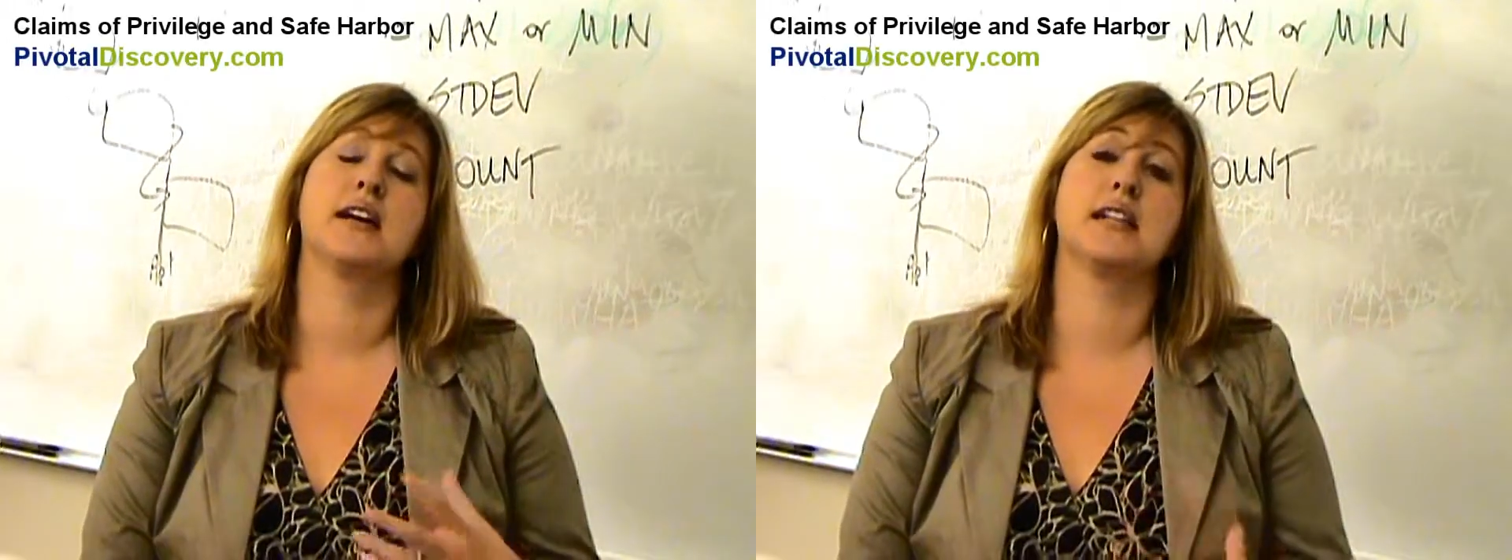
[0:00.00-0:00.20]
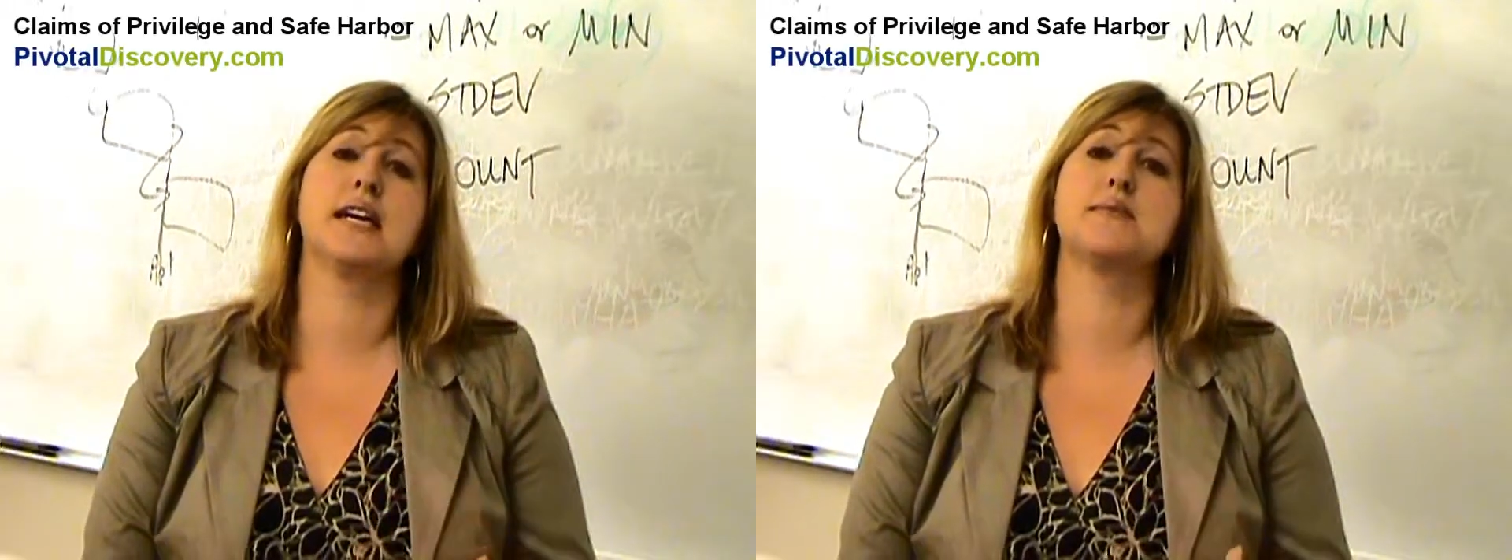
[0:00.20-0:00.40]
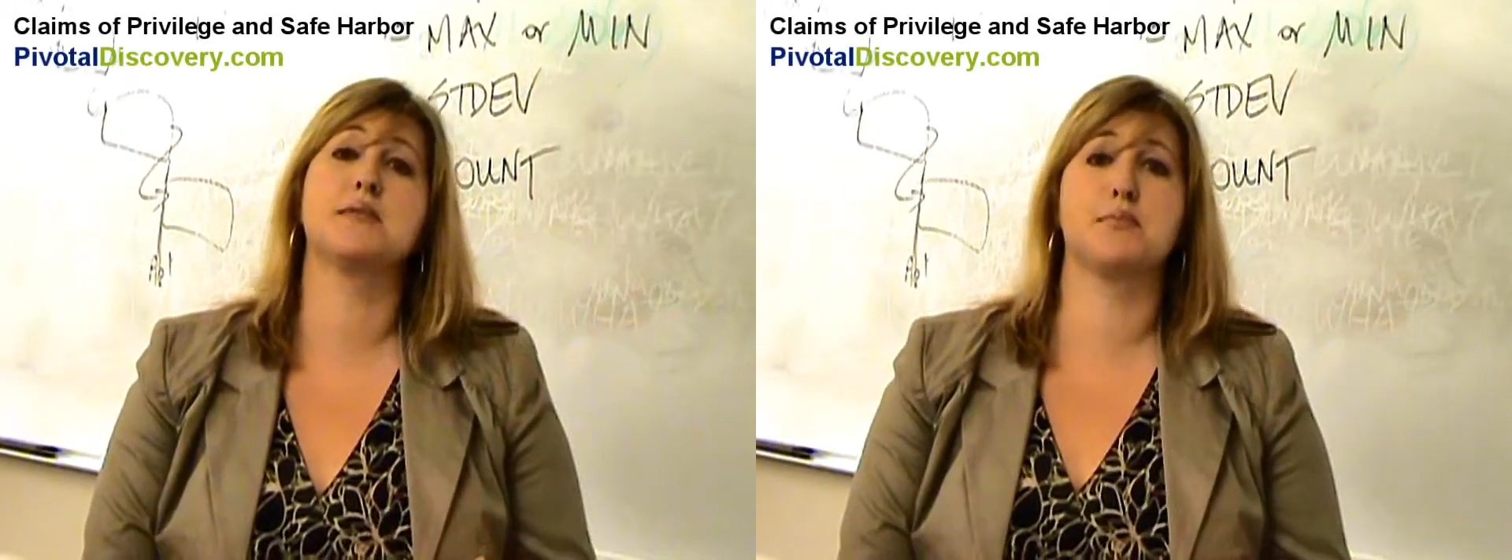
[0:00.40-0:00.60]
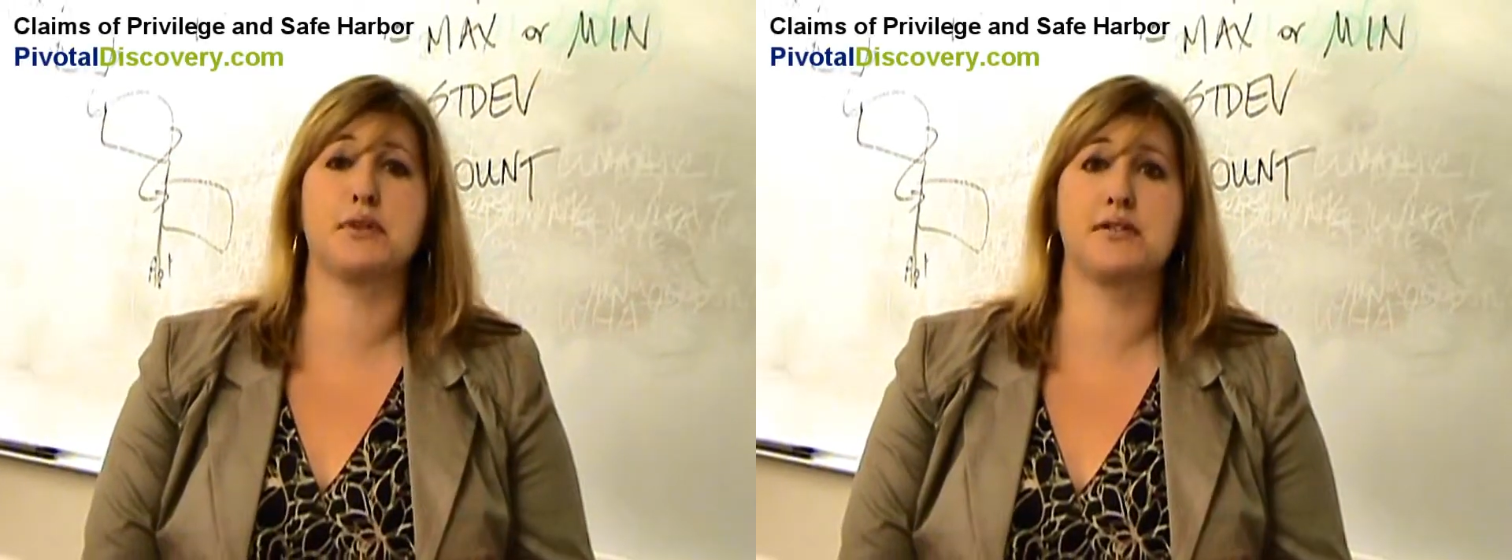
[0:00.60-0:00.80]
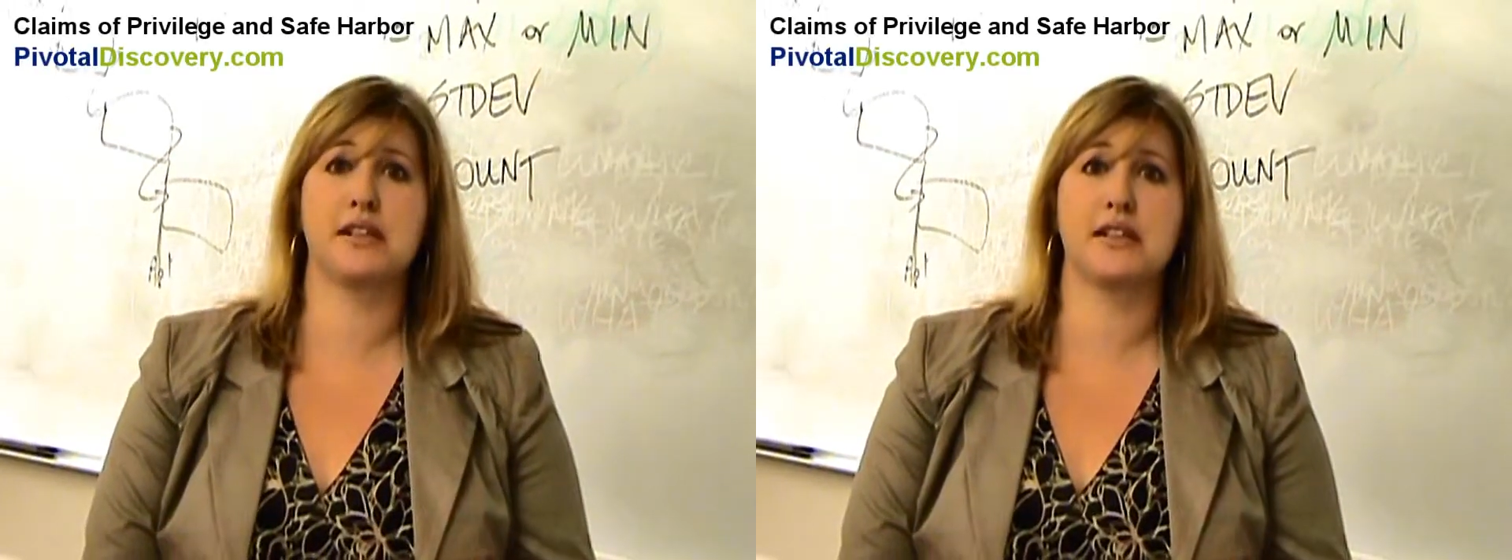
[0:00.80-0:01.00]
claims of
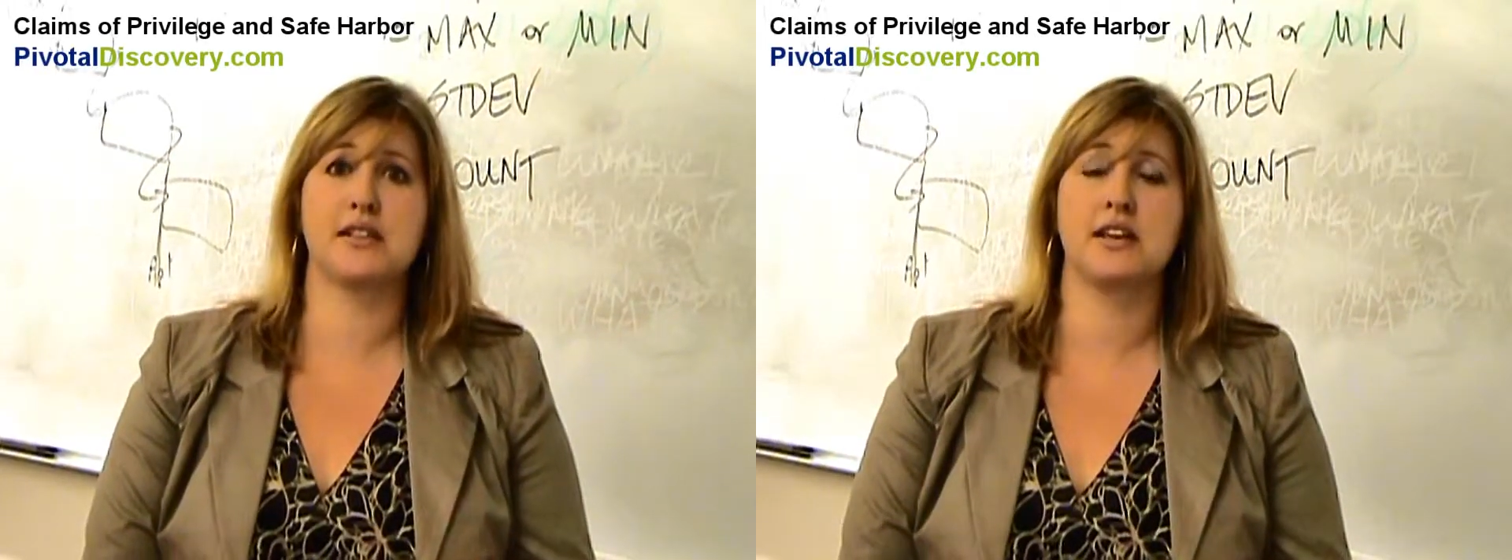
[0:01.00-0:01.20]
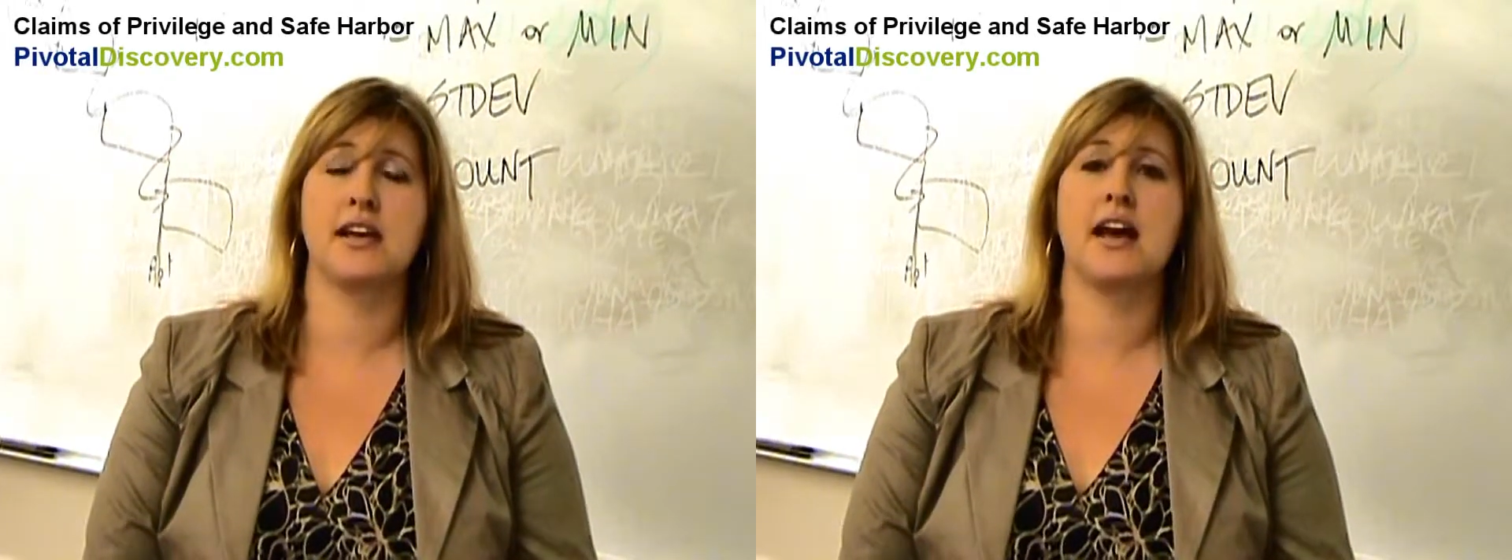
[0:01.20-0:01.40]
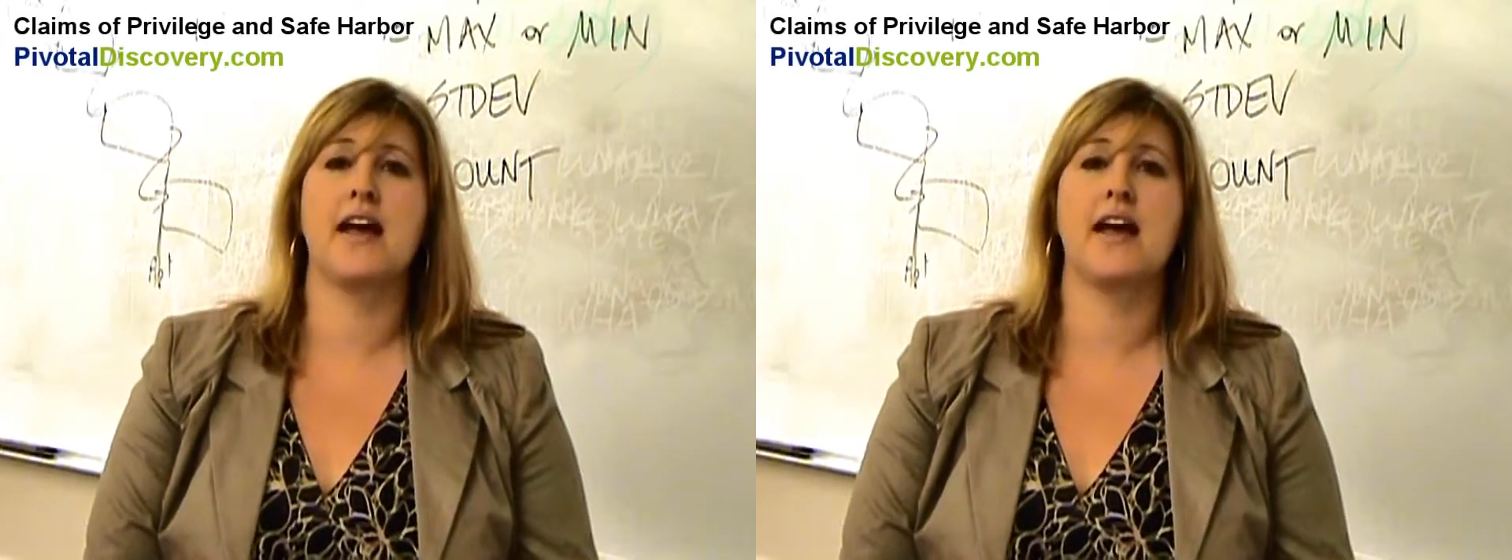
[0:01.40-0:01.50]
privilege